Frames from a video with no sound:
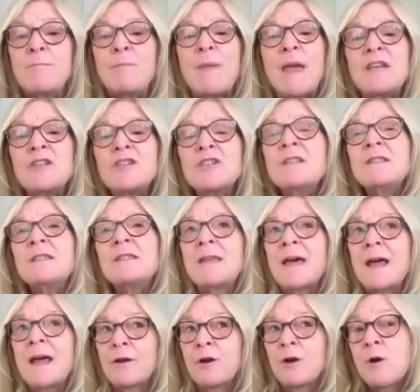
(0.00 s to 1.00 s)
Patients
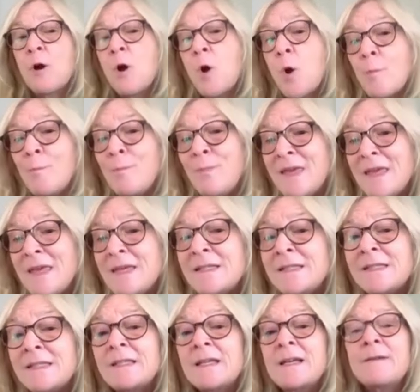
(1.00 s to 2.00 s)
that are
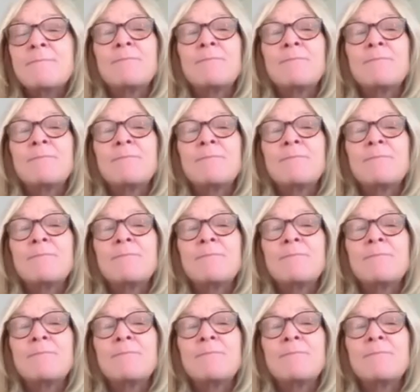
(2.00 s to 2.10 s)
obese